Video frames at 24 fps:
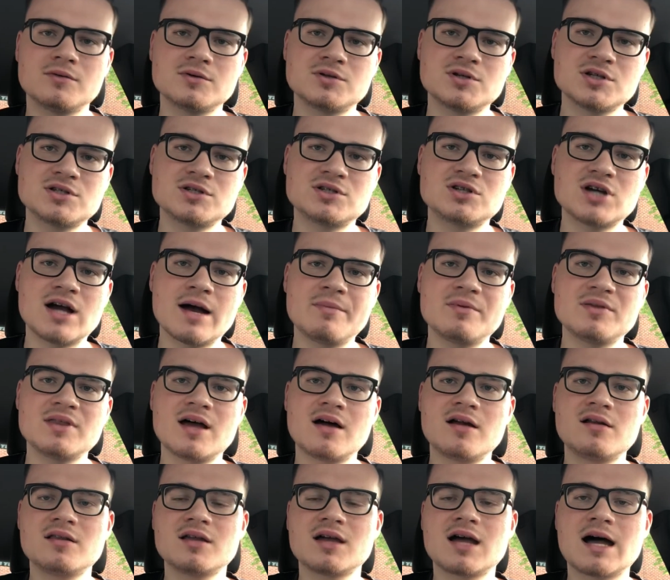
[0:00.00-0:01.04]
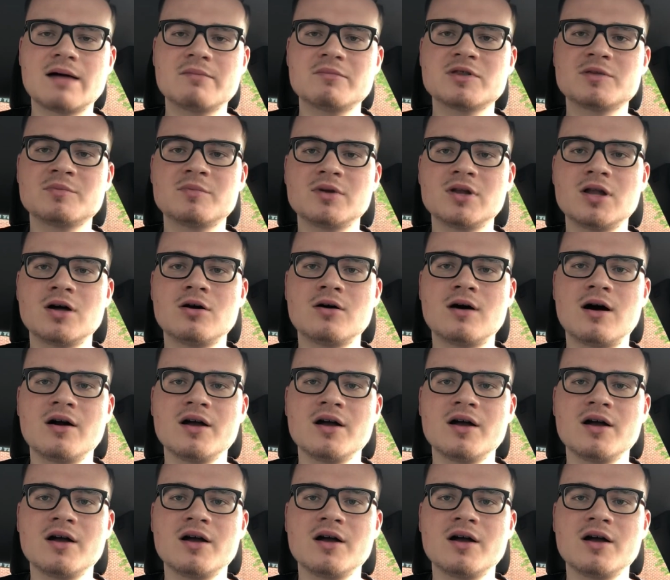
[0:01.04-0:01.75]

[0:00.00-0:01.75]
just drop it down in the comments below.